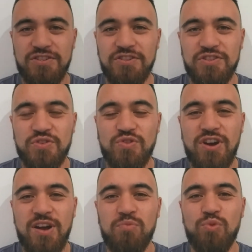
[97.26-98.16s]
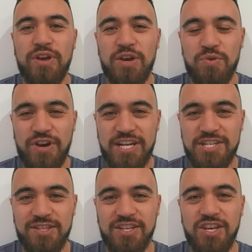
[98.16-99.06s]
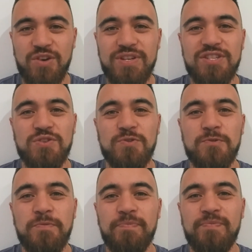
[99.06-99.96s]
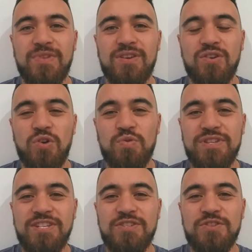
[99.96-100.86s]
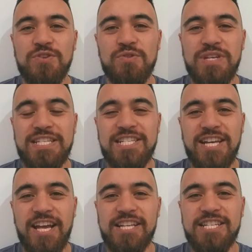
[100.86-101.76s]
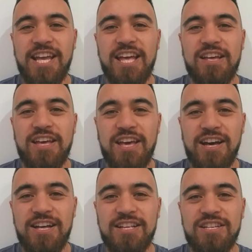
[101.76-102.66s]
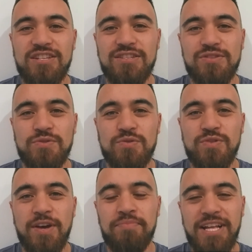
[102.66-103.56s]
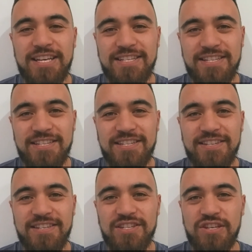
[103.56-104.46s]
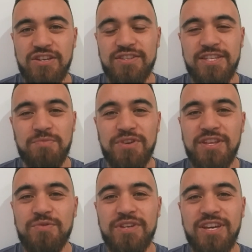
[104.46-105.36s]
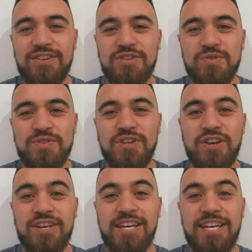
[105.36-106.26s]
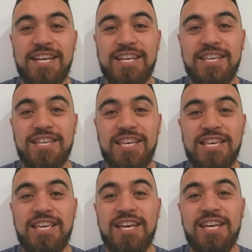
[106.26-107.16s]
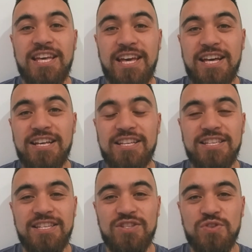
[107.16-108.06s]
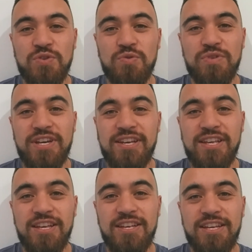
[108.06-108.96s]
To describe where we're actually going to, all we need to do is change HEA to a place. So somewhere that we're going to. So ki HEA is to where?